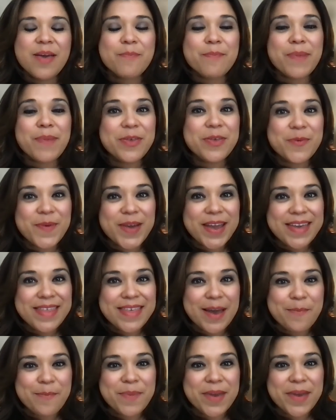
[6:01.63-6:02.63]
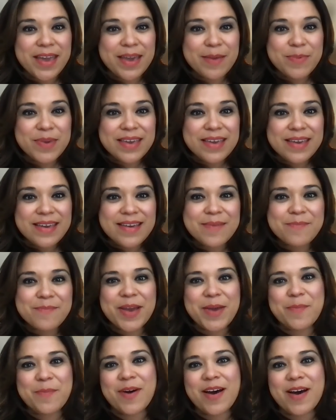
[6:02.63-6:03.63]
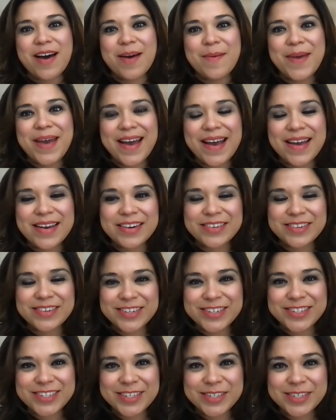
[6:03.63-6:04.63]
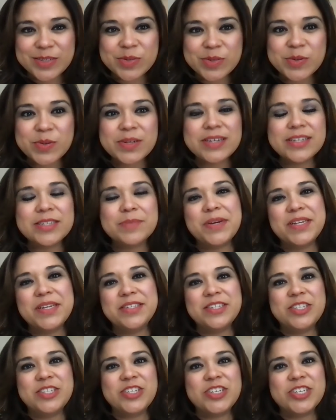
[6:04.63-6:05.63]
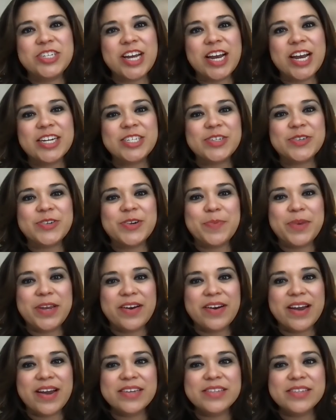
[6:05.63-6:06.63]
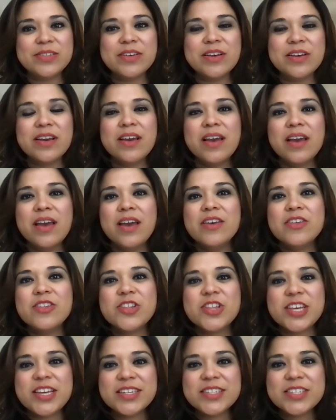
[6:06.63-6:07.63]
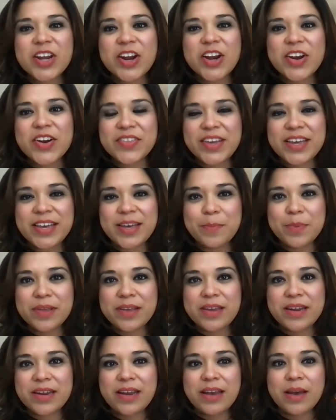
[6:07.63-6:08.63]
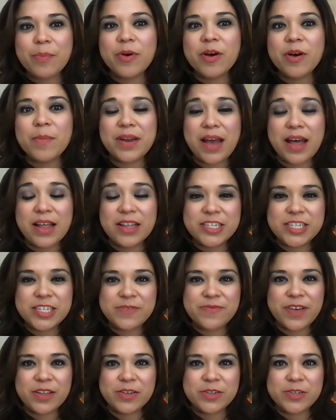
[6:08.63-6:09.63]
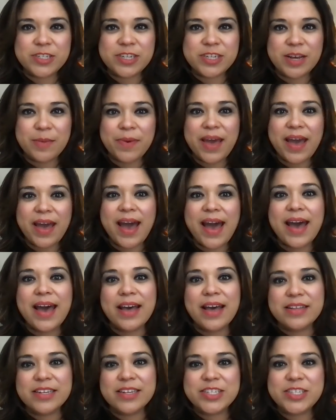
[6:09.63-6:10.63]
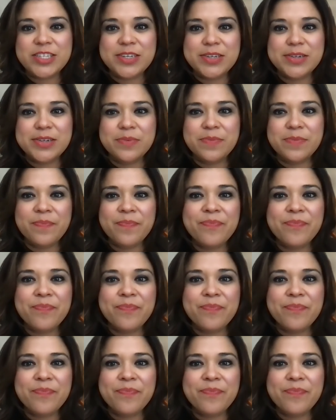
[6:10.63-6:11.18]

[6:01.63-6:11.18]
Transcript: By the way, that baby my mom had in nursing school is my sister, Dr. Ramirez. She's currently completing a pulmonology fellowship at LSU.